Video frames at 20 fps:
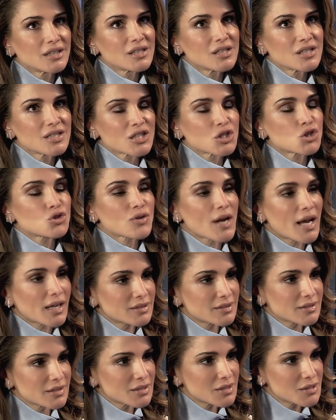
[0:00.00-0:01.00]

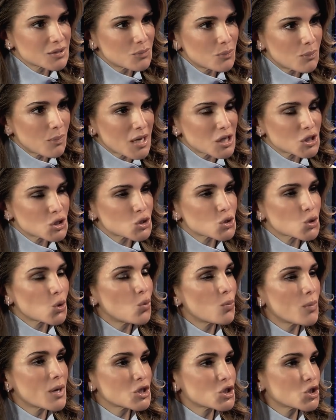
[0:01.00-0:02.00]
distracted by so
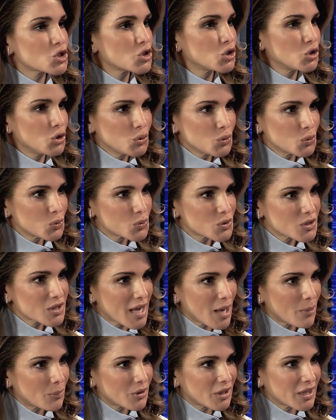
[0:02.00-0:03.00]
much news
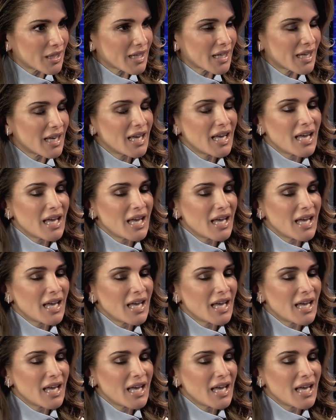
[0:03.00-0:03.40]
happening.